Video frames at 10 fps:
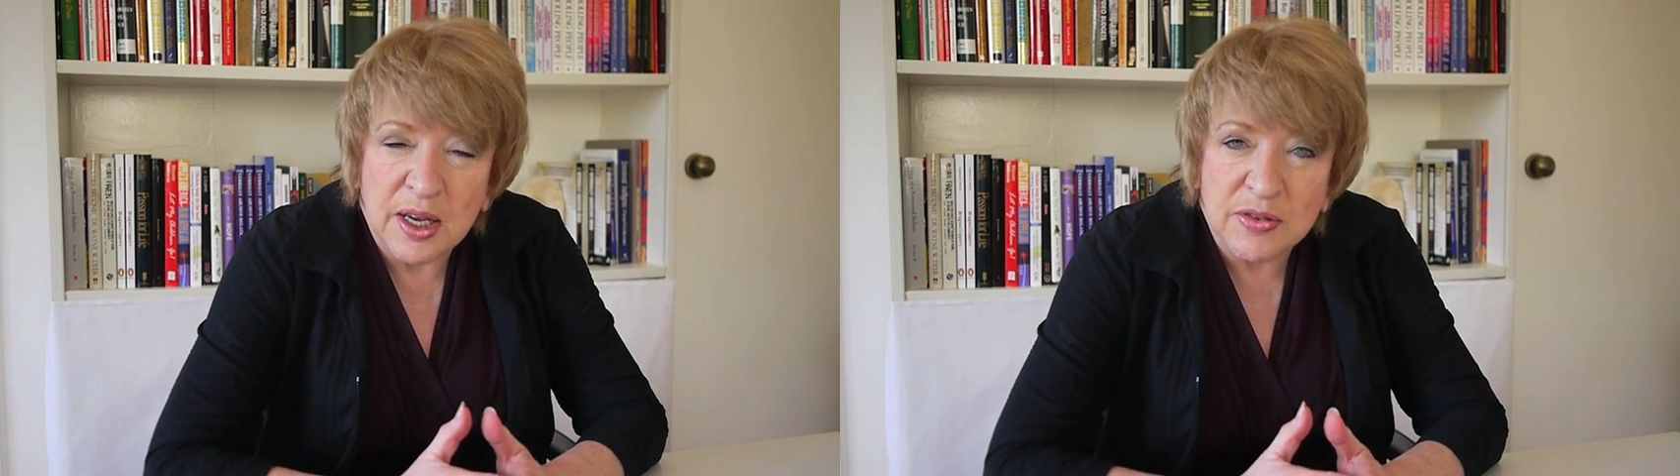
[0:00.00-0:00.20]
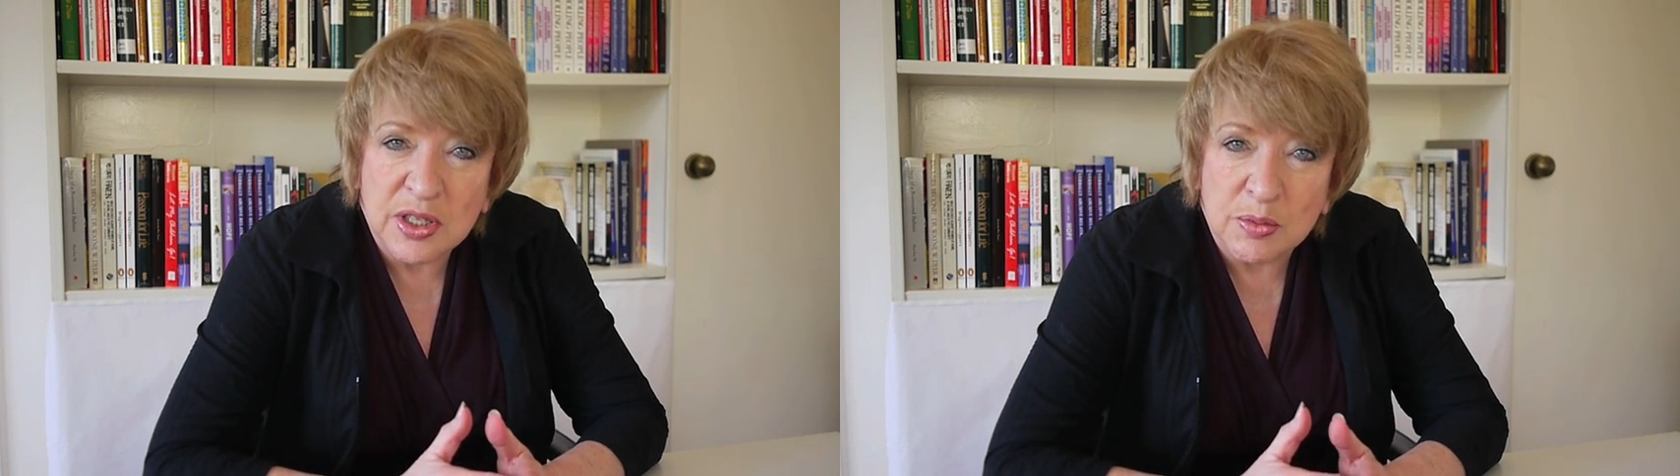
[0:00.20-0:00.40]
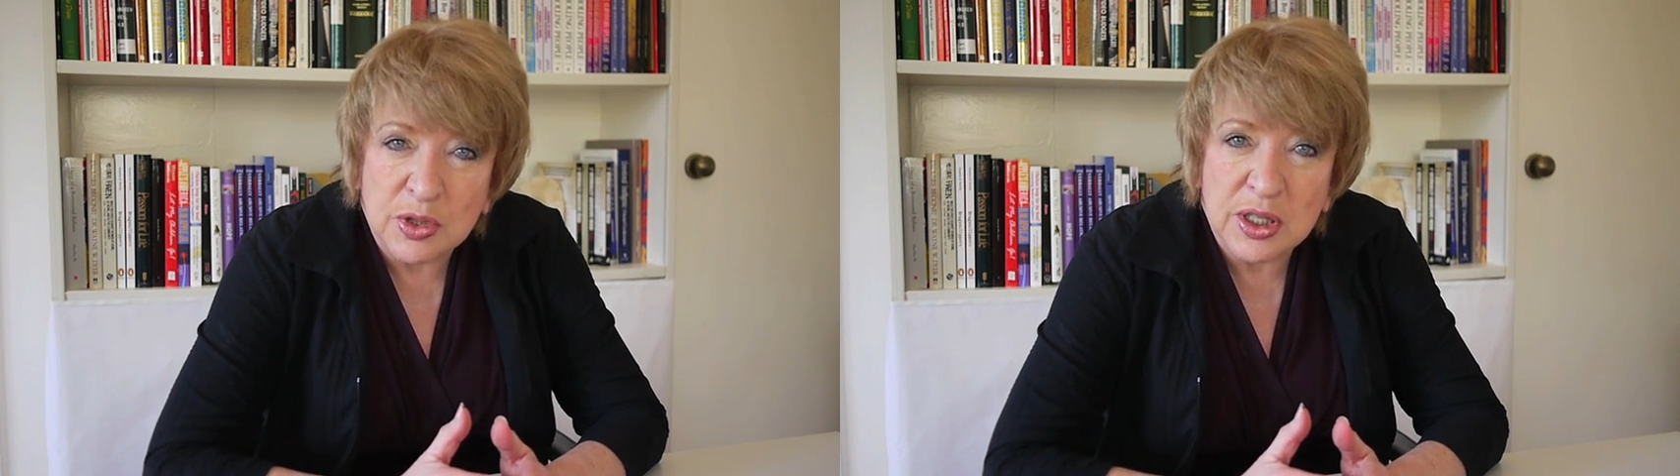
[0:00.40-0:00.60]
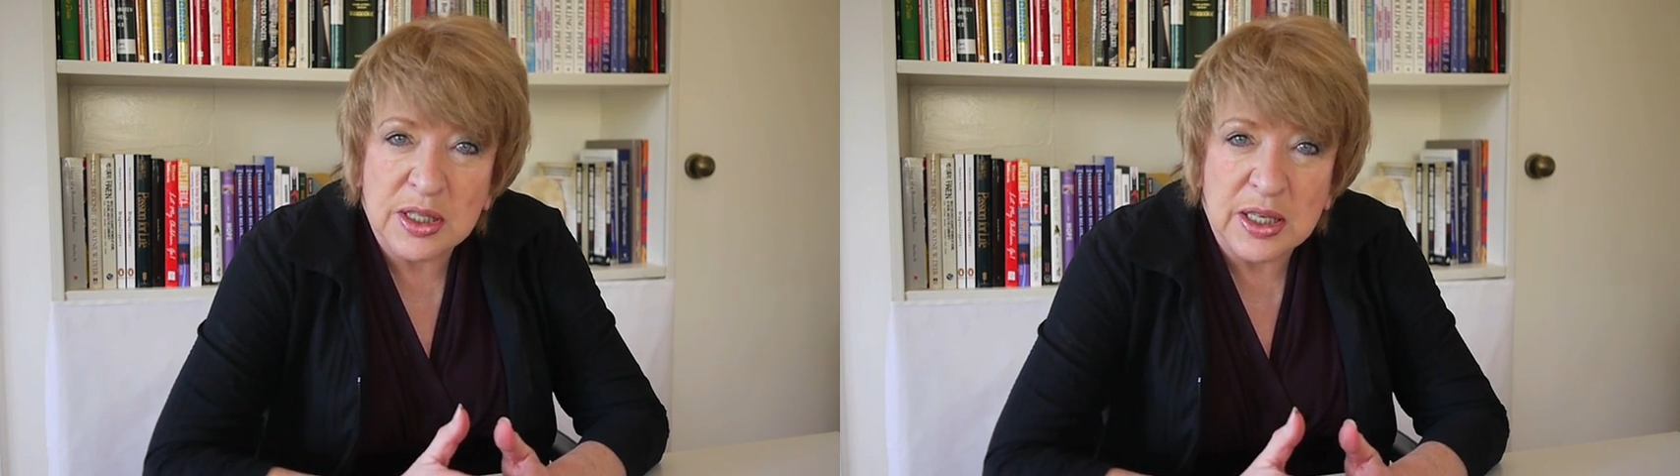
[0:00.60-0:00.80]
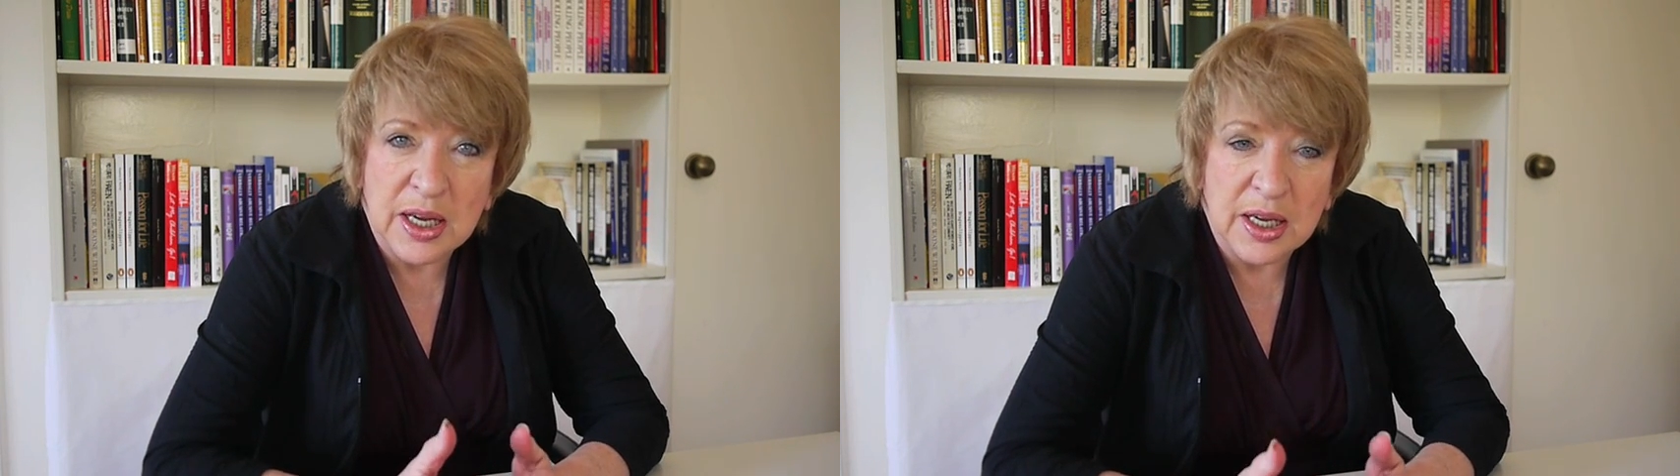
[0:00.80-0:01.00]
If someone's
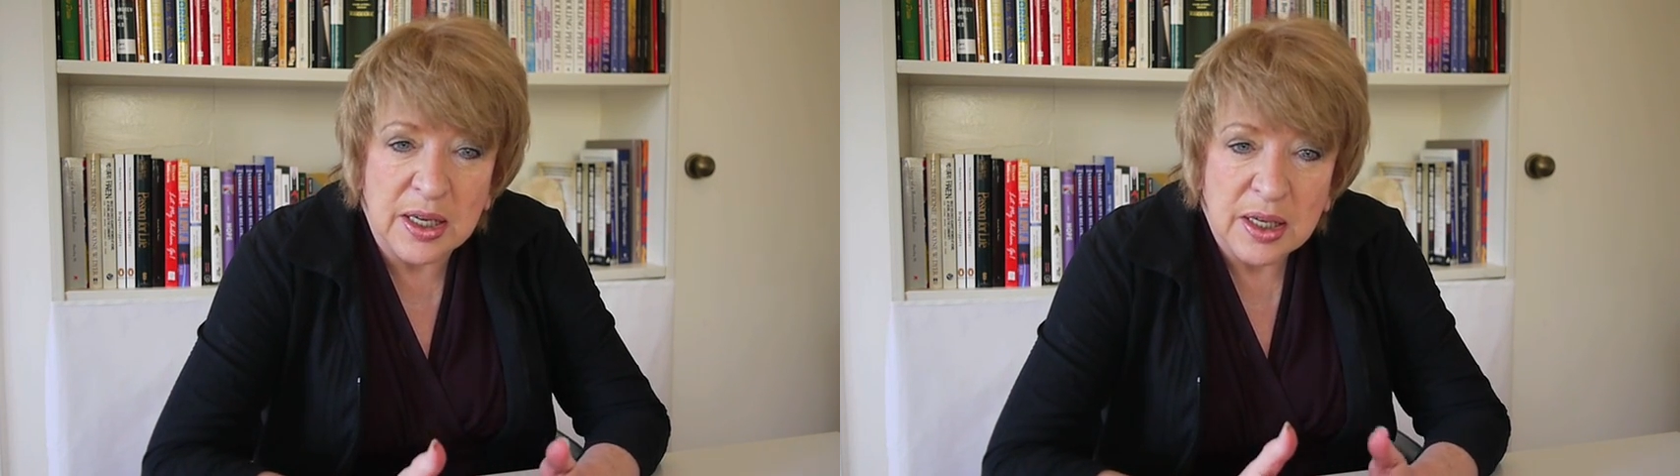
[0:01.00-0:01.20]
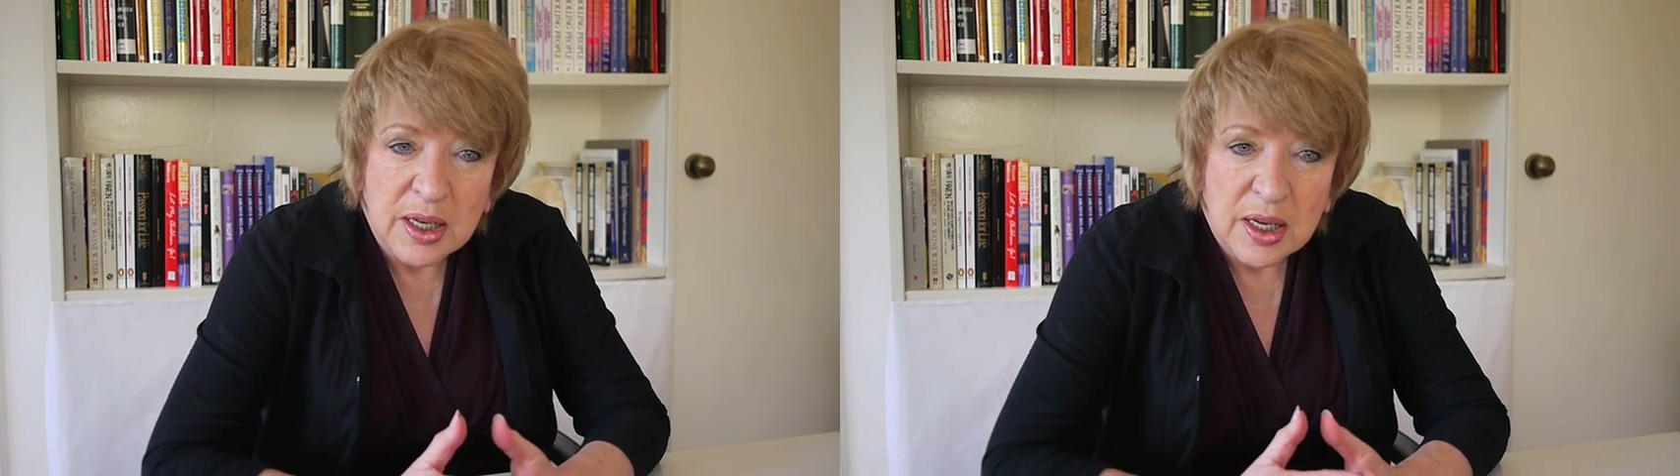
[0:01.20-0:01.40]
saying,